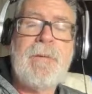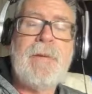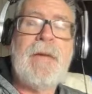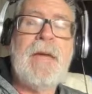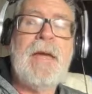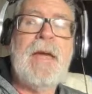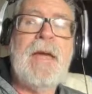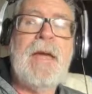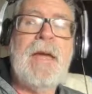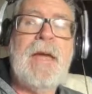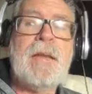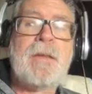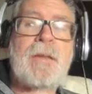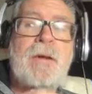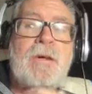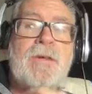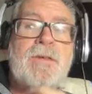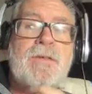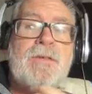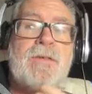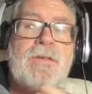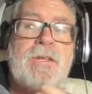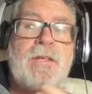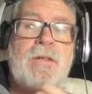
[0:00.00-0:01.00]
and
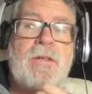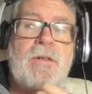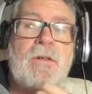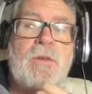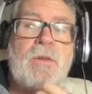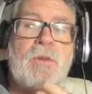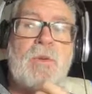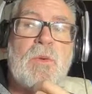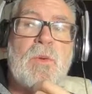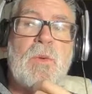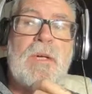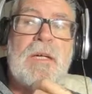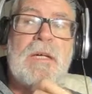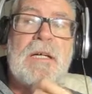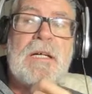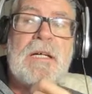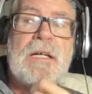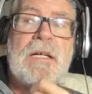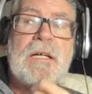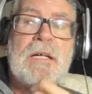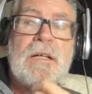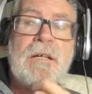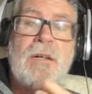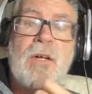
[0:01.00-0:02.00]

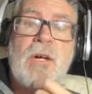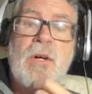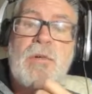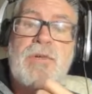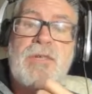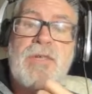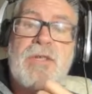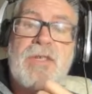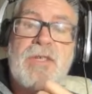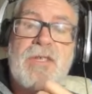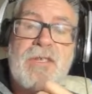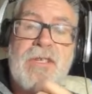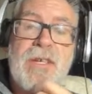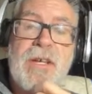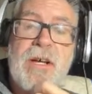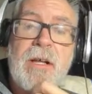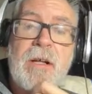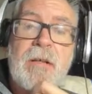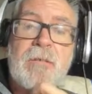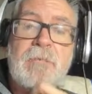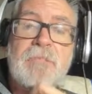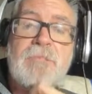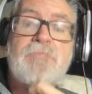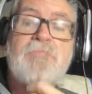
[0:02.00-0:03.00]
also Ghost in the
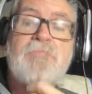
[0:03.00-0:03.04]
Shell.